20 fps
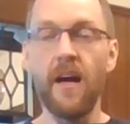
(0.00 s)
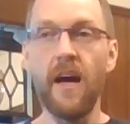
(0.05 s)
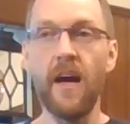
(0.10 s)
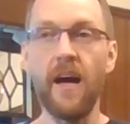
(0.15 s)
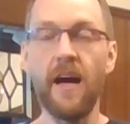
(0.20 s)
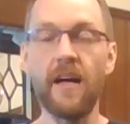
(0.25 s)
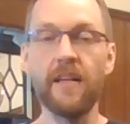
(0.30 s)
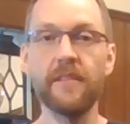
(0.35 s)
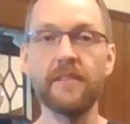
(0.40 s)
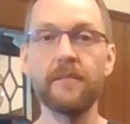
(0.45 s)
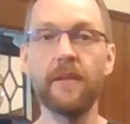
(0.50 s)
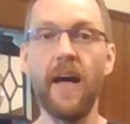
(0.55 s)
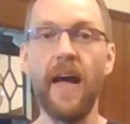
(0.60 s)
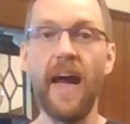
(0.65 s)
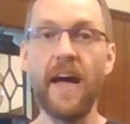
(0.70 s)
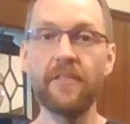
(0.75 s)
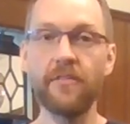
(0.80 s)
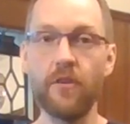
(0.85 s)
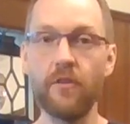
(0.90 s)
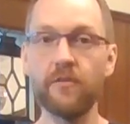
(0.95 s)

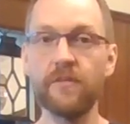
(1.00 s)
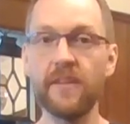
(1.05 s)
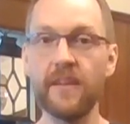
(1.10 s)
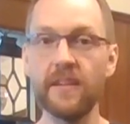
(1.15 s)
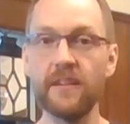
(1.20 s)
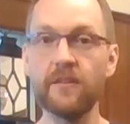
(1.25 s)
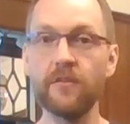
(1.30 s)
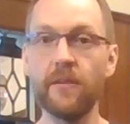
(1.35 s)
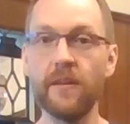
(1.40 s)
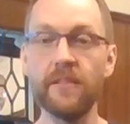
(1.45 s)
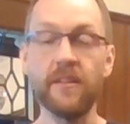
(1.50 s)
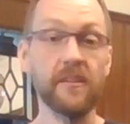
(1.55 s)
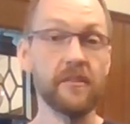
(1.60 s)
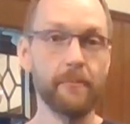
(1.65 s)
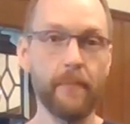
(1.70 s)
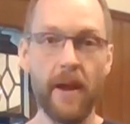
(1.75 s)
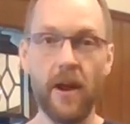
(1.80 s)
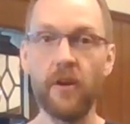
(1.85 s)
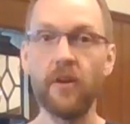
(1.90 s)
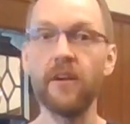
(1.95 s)
Add those in, the
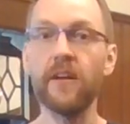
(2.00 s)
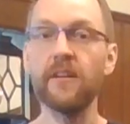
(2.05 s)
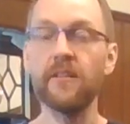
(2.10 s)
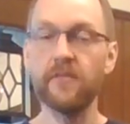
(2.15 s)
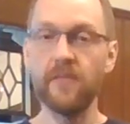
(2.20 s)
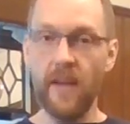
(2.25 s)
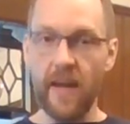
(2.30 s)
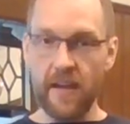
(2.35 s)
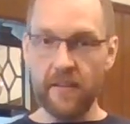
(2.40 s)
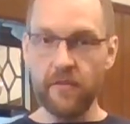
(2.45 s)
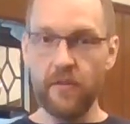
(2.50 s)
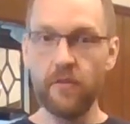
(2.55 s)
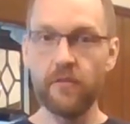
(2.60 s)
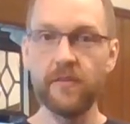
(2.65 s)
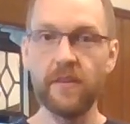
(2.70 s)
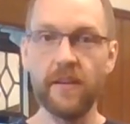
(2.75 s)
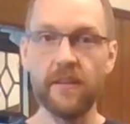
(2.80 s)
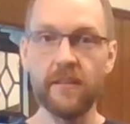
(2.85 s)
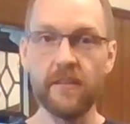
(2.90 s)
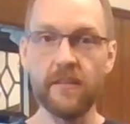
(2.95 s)
asparagus. Add
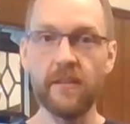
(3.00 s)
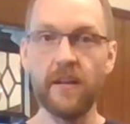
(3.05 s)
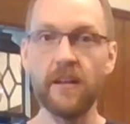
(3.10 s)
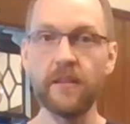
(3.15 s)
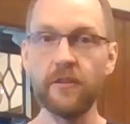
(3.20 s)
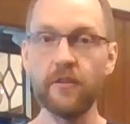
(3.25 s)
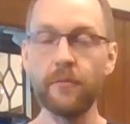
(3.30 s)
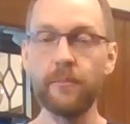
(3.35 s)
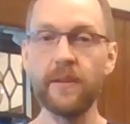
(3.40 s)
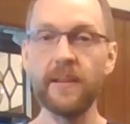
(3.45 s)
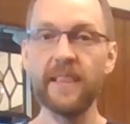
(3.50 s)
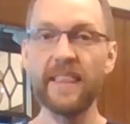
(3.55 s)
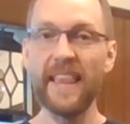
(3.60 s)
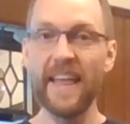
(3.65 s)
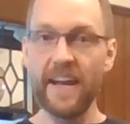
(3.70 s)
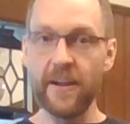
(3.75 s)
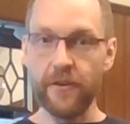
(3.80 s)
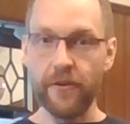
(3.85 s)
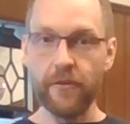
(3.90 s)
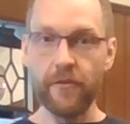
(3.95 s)
those in a little bit
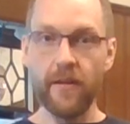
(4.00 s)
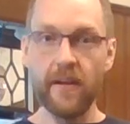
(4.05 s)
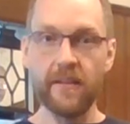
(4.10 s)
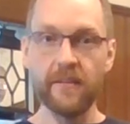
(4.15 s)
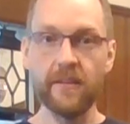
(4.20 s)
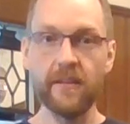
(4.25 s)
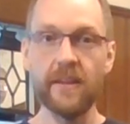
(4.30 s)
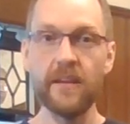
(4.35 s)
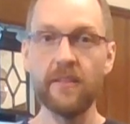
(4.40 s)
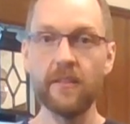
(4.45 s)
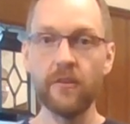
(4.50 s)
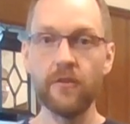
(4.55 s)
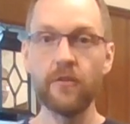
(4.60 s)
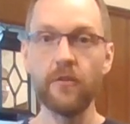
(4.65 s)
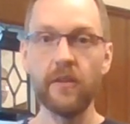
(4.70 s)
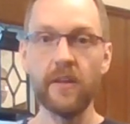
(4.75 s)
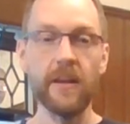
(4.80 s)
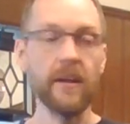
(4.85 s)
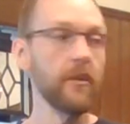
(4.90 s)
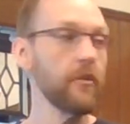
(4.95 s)
later in the
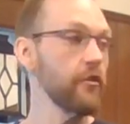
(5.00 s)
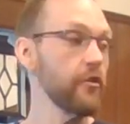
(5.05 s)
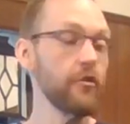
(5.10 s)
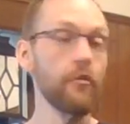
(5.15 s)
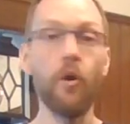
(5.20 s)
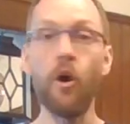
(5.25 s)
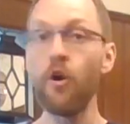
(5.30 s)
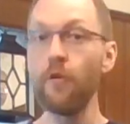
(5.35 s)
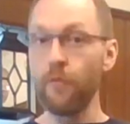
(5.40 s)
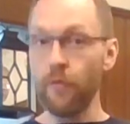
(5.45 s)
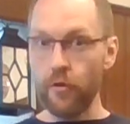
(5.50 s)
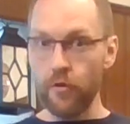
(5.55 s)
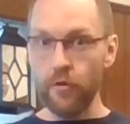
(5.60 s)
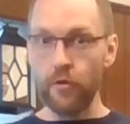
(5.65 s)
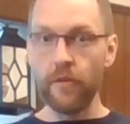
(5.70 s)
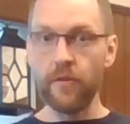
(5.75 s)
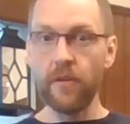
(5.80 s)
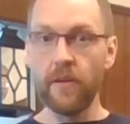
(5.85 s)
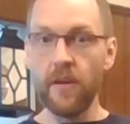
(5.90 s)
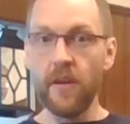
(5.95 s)
cooking, or you'll
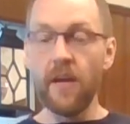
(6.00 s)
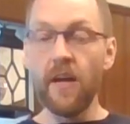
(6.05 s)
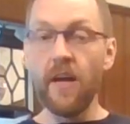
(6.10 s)
overcook.